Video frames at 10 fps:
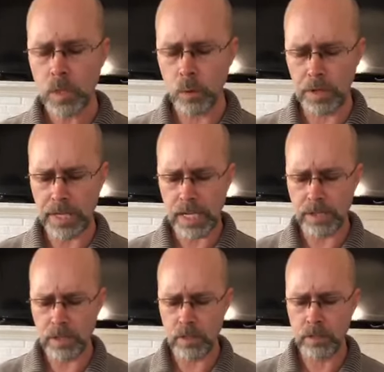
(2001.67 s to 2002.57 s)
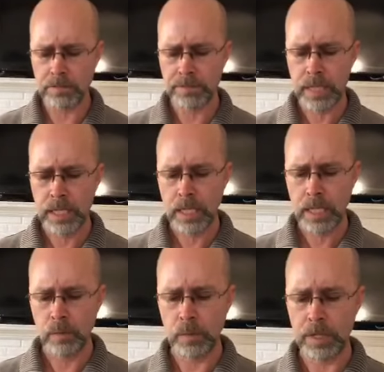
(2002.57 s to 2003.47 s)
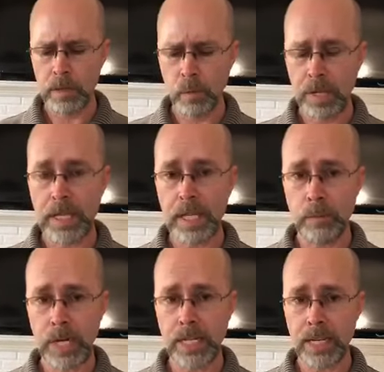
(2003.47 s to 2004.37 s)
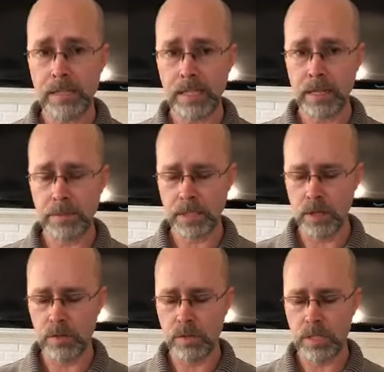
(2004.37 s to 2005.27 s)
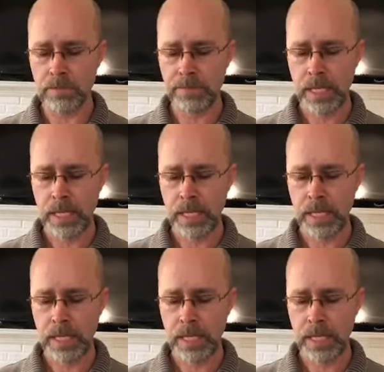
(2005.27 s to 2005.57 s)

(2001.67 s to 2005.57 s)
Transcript: what they do when, when, when he does come close,